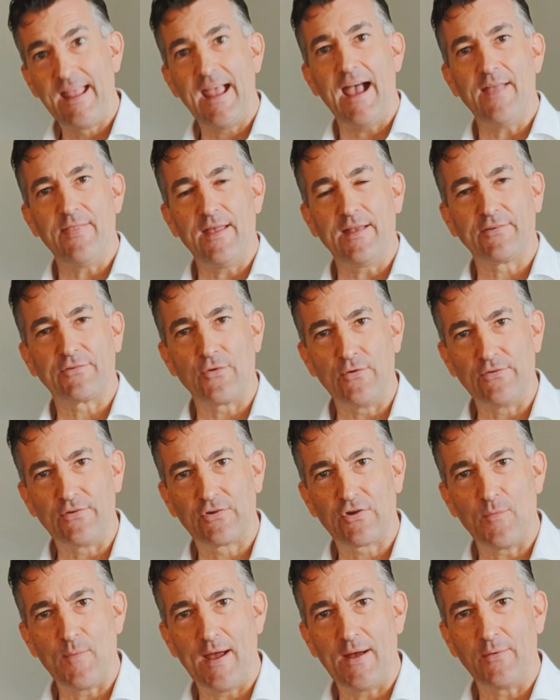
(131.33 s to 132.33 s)
And that's going to
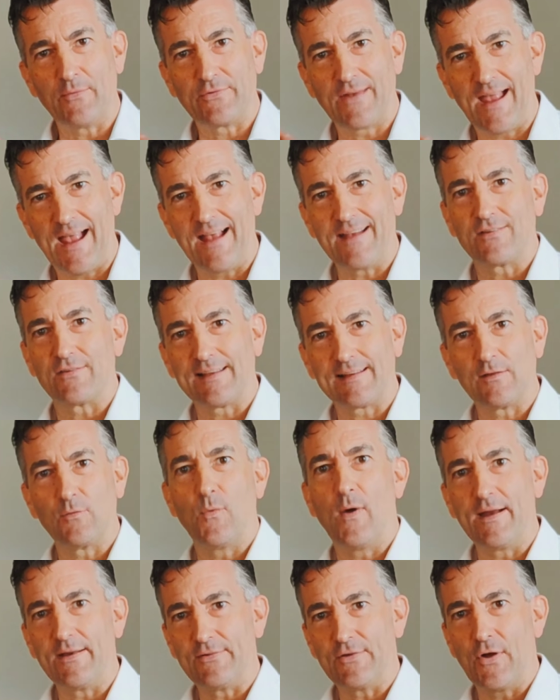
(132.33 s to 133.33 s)
come out as little
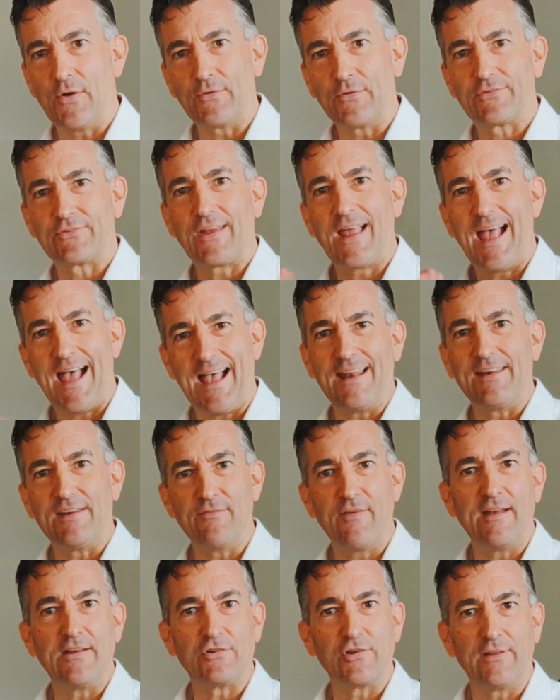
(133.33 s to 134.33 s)
white dots and
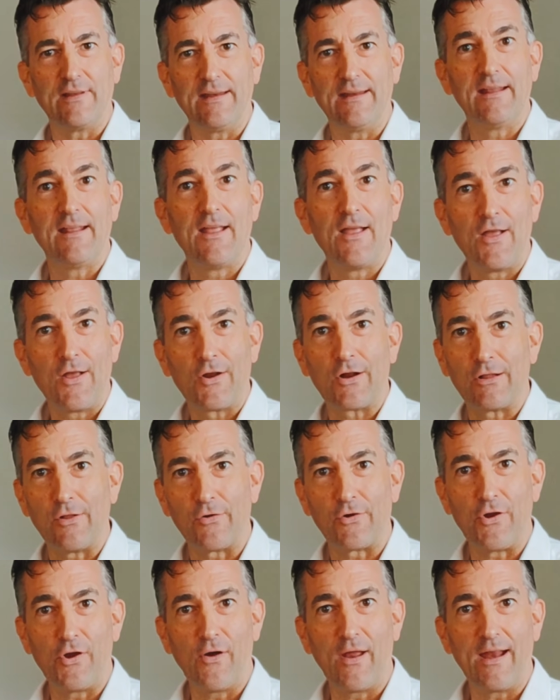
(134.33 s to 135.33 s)
eventually
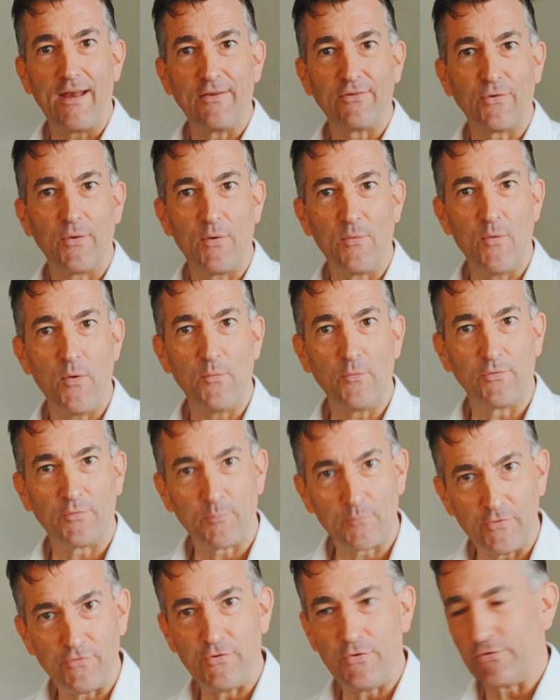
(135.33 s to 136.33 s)
clog your iron so it won't
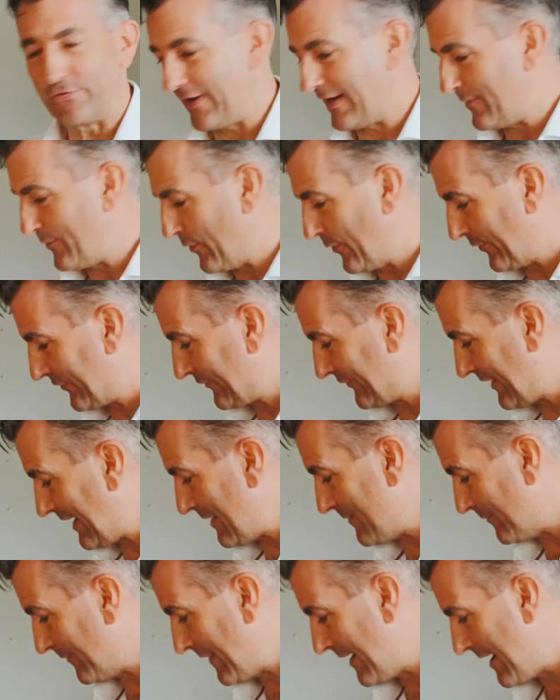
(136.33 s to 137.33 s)
produce any more
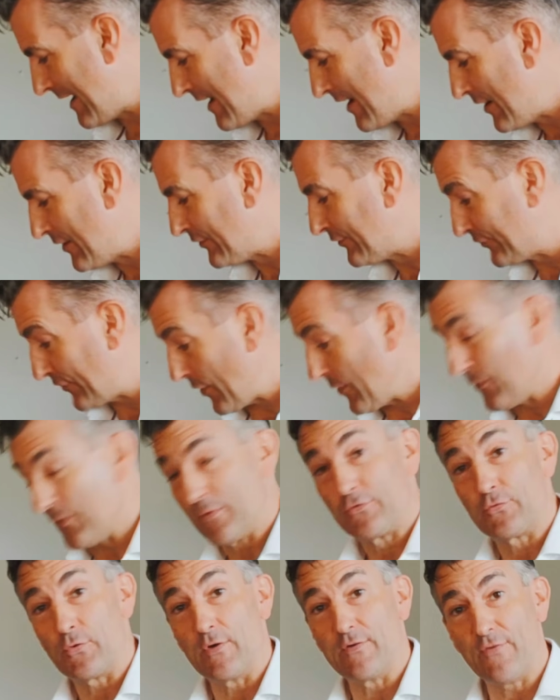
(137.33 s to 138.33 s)
steam. So
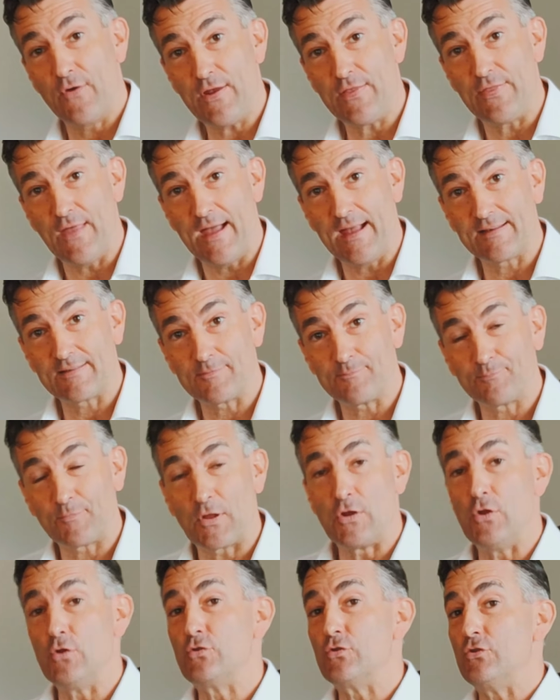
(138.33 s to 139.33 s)
to avoid that,
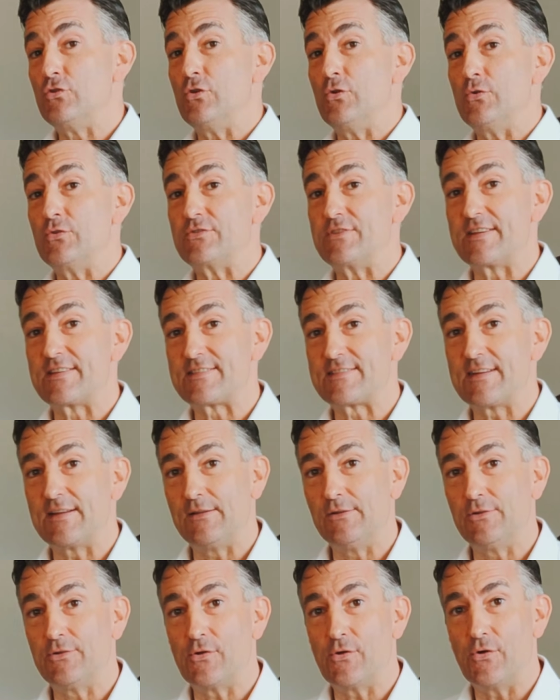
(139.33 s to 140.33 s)
you should use
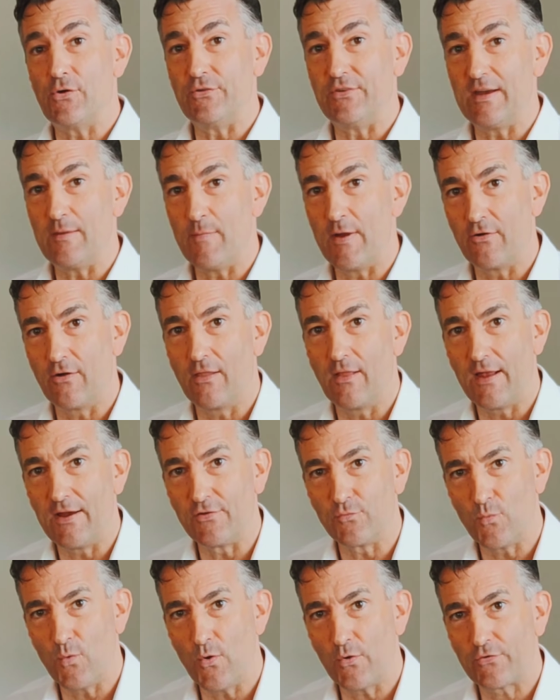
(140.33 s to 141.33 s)
distilled or
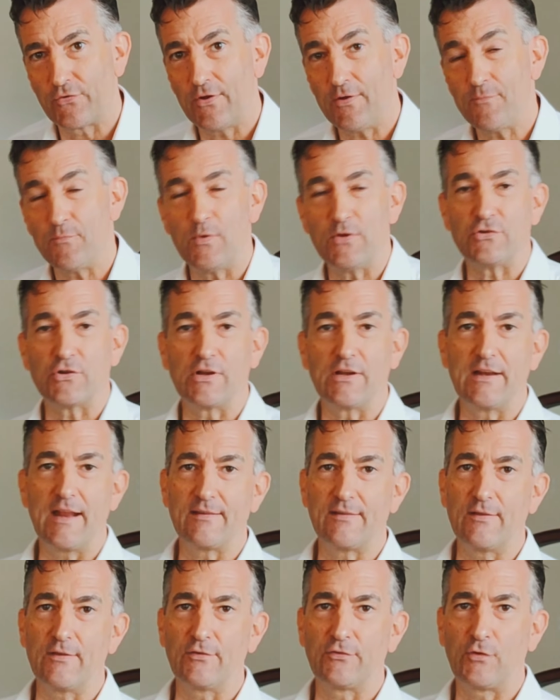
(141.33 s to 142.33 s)
demineralized water, which you can
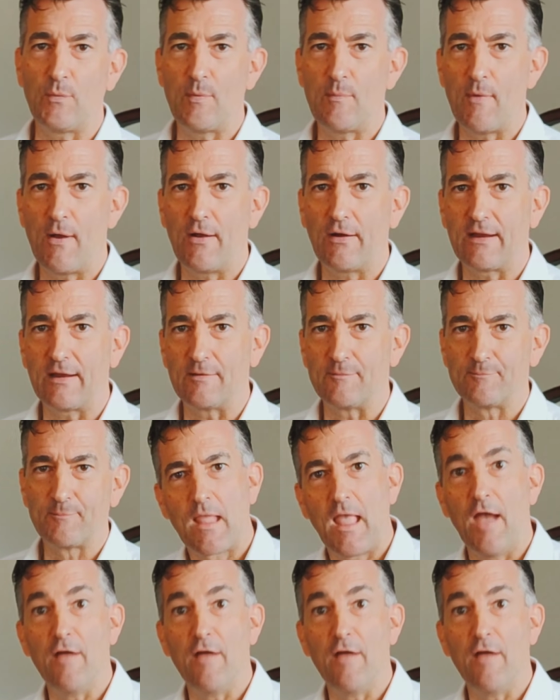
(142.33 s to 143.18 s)
get at the supermarket.